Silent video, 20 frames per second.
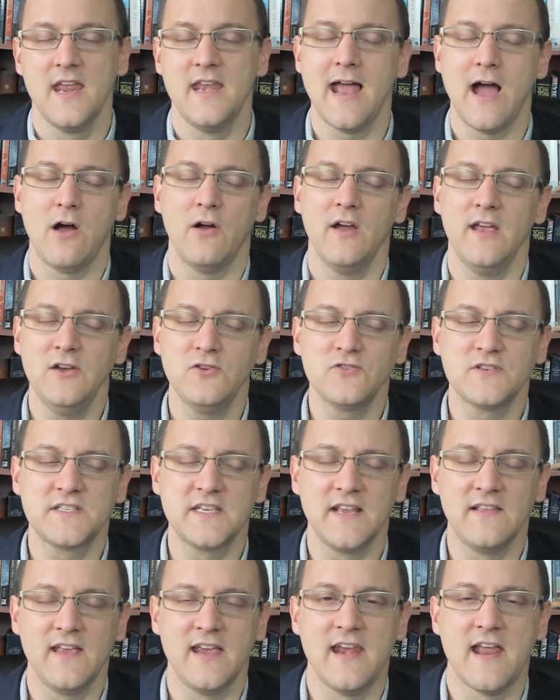Now,
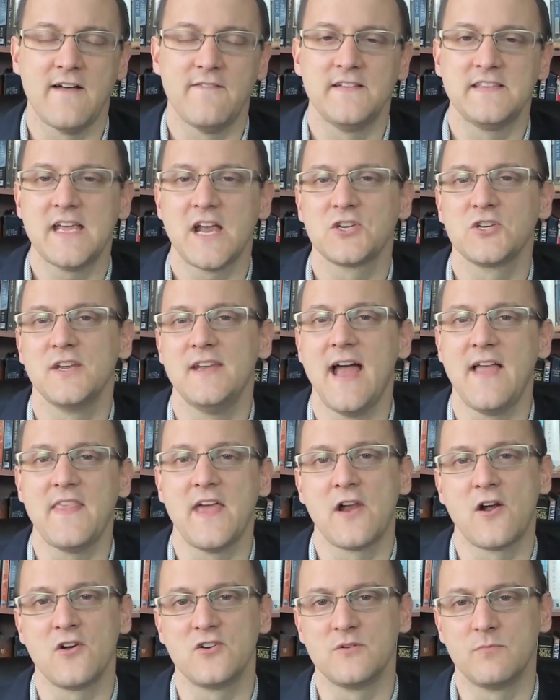interestingly enough, it's actually
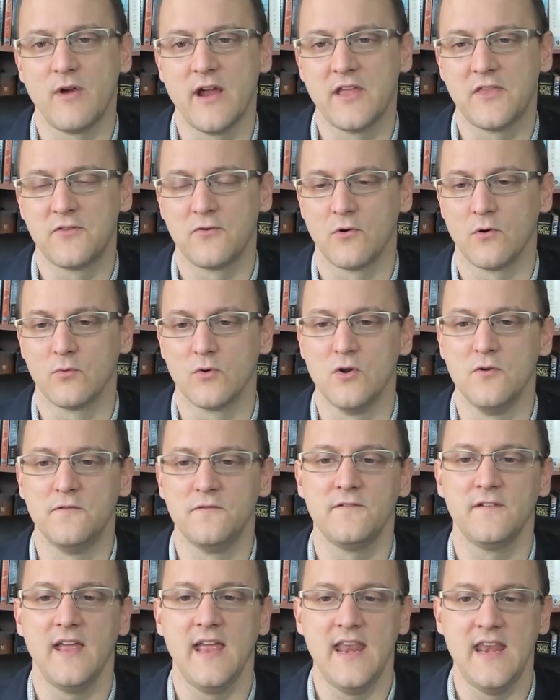not that hard to break through a
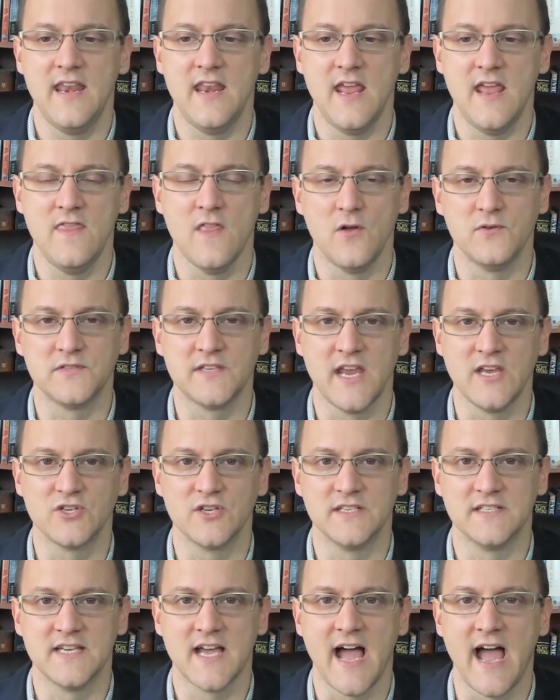roof in, in those
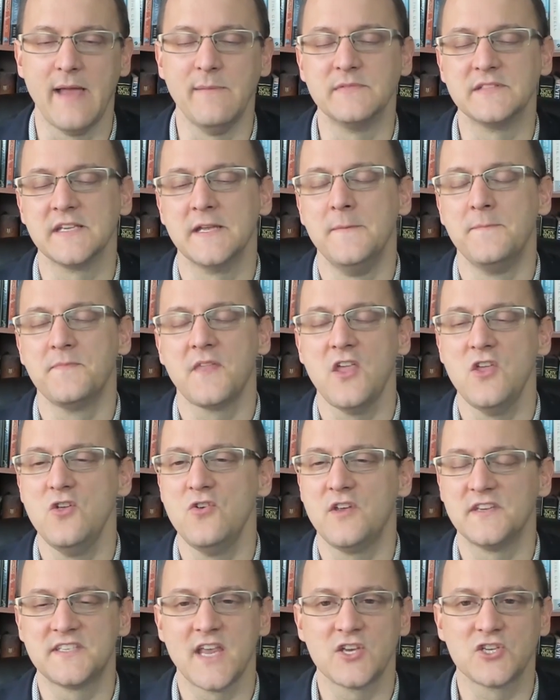ancient times
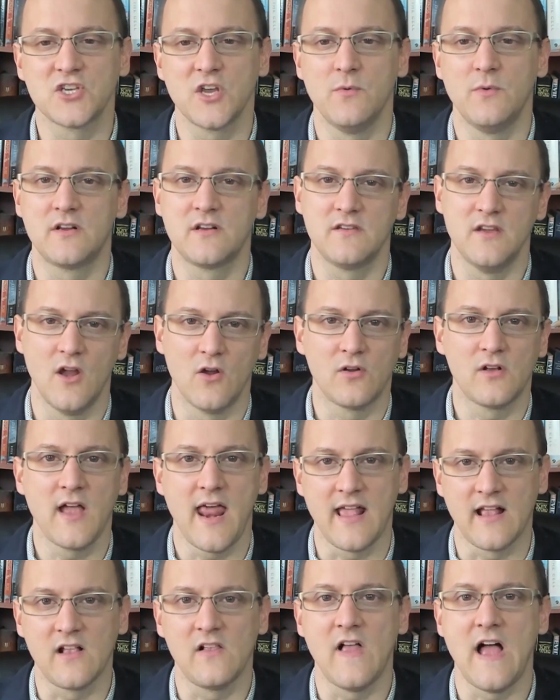you essentially would you know
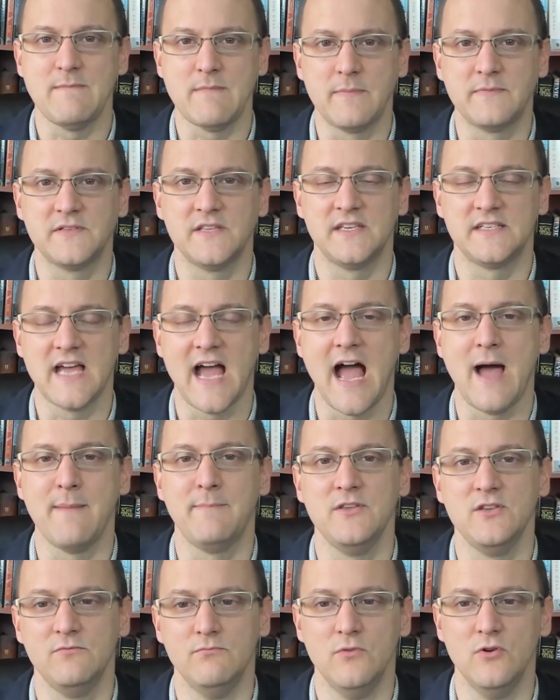kind of climb up to the
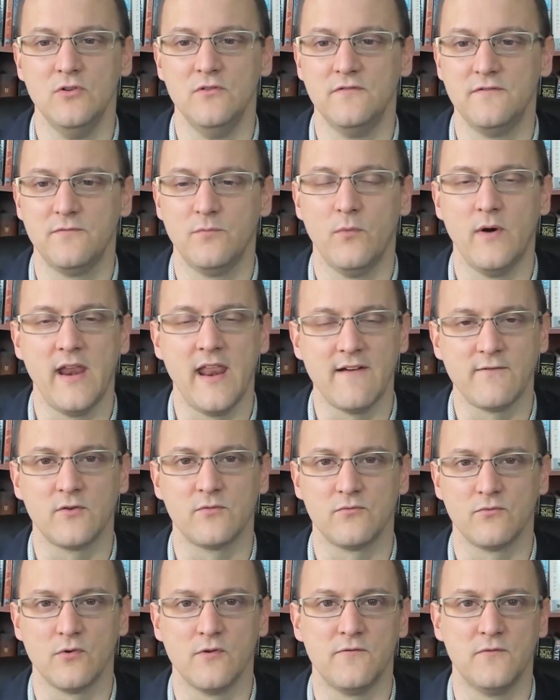top and you'd move
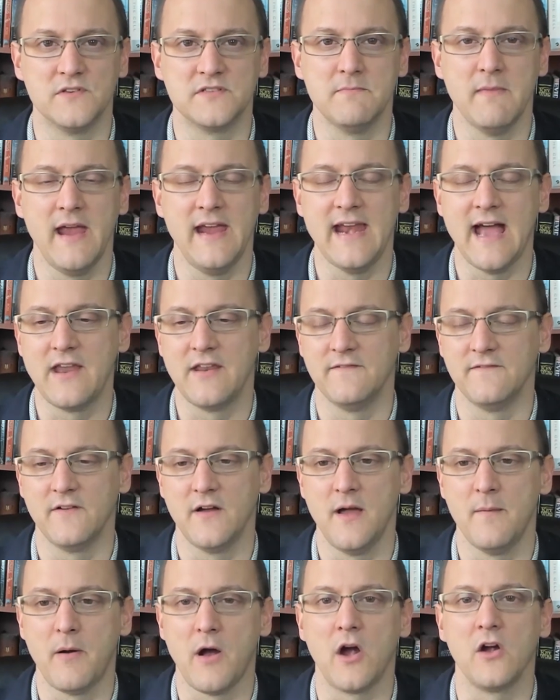whatever the roof was made out of
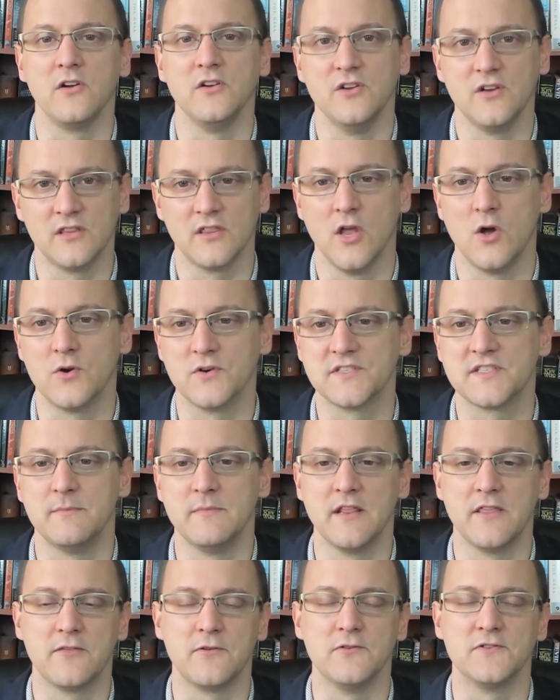apart and you could lower
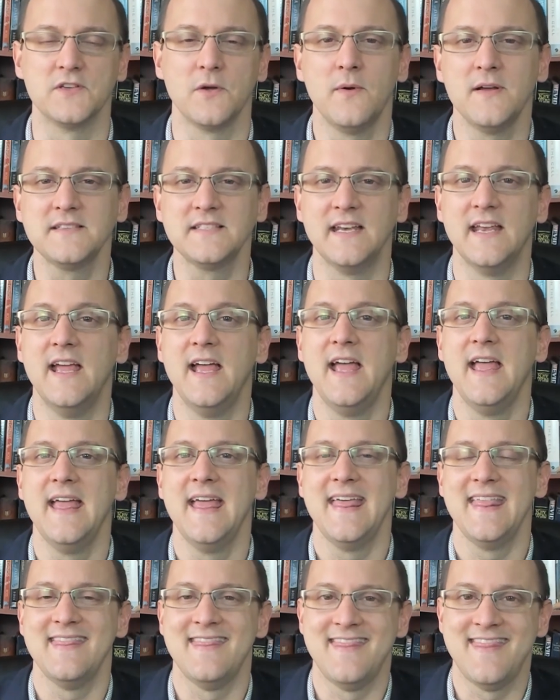somebody through so it wasn't
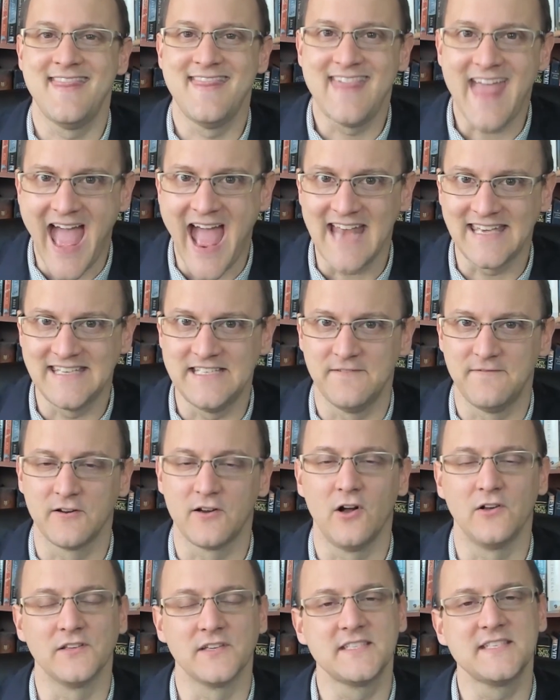that
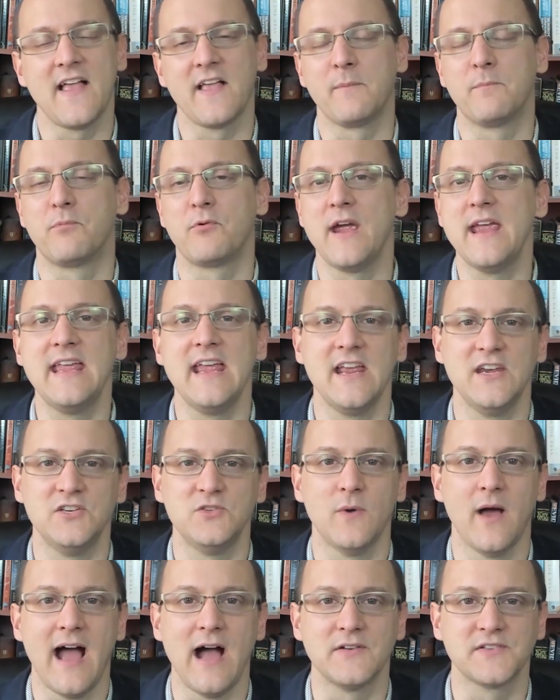difficult it's not like breaking
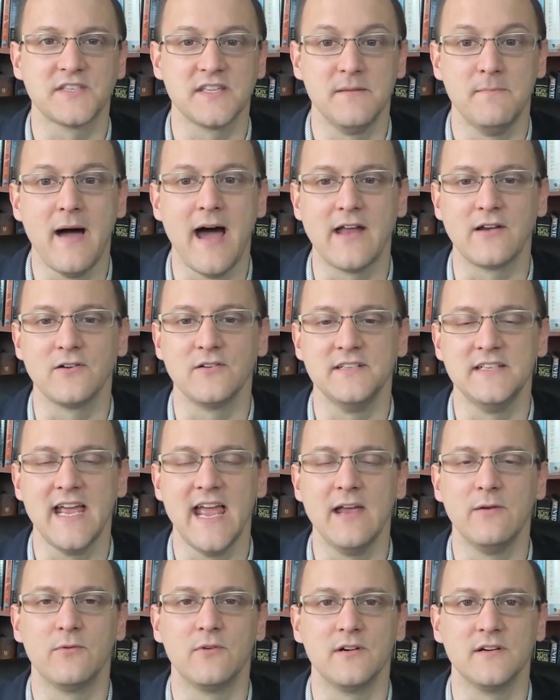into a house in the modern
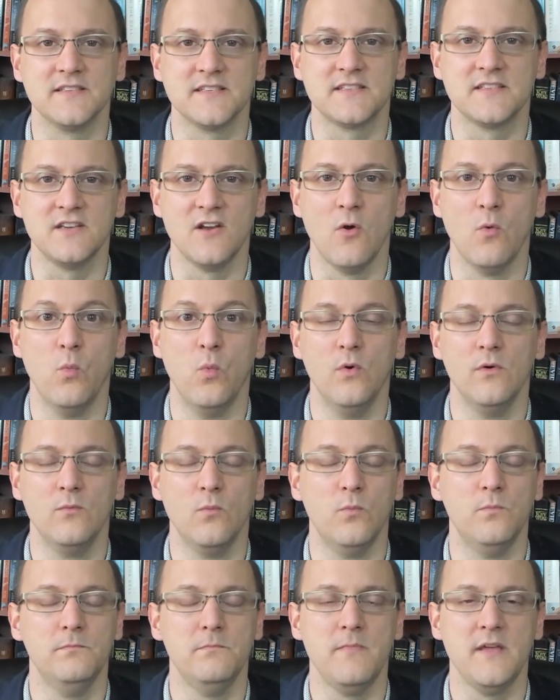day where it's you know
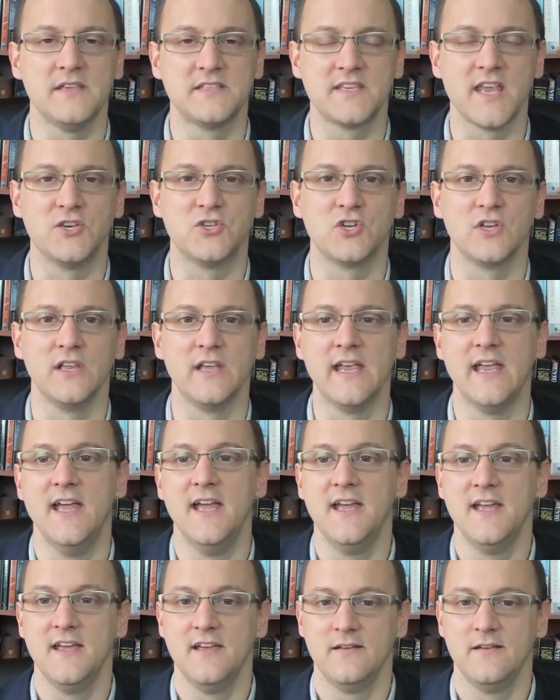essentially